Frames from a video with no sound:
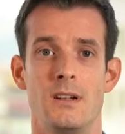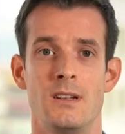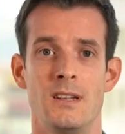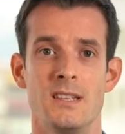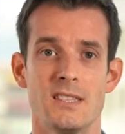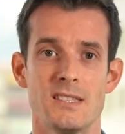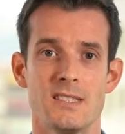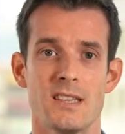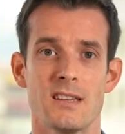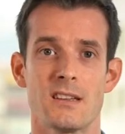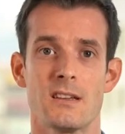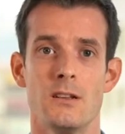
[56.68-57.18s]

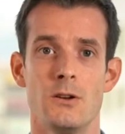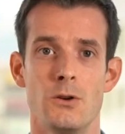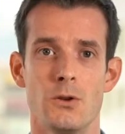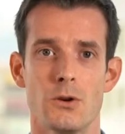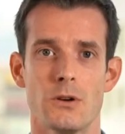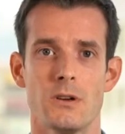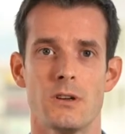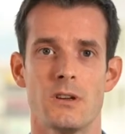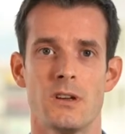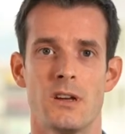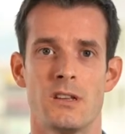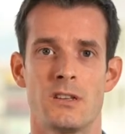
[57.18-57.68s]
Let's take a
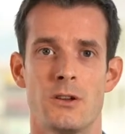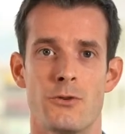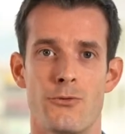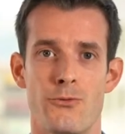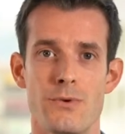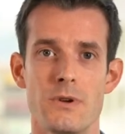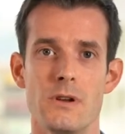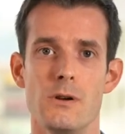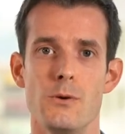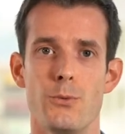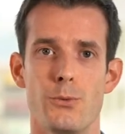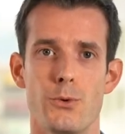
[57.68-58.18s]
look at a
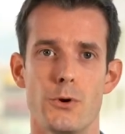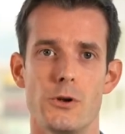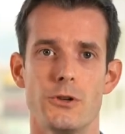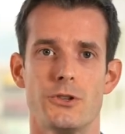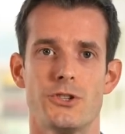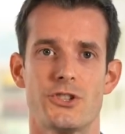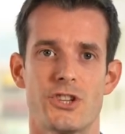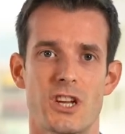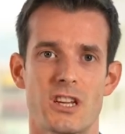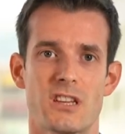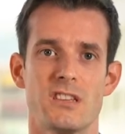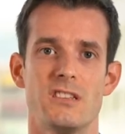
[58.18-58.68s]
real-world
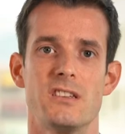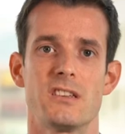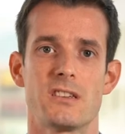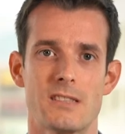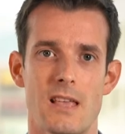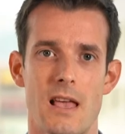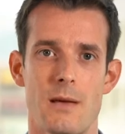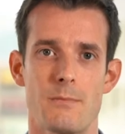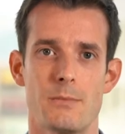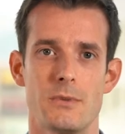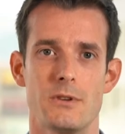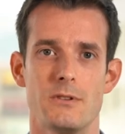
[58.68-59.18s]
check-in
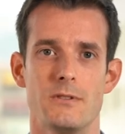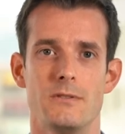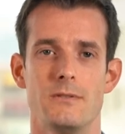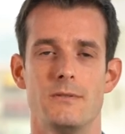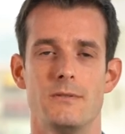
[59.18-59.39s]
example.